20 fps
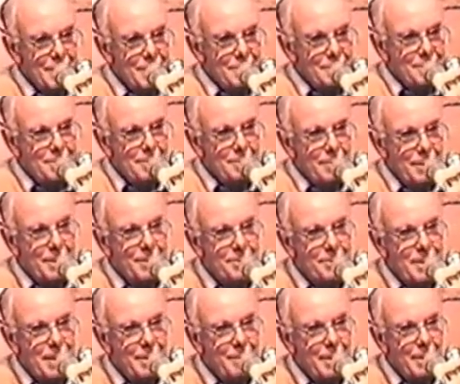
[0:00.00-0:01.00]
So by this
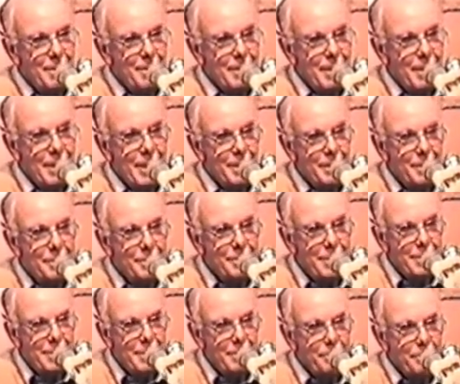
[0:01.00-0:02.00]
time, anyway, I
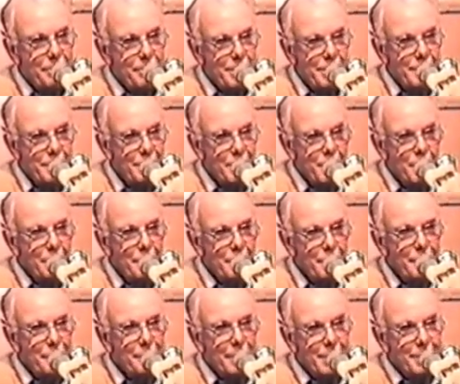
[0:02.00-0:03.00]
decided we ought to have a long
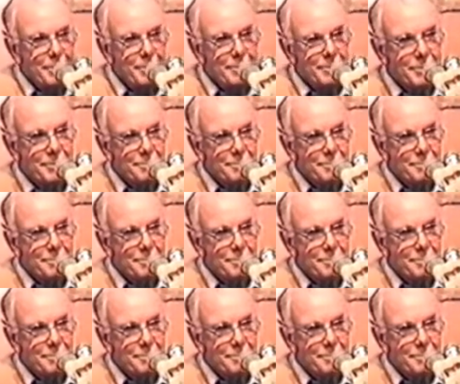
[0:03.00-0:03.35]
wheelbase,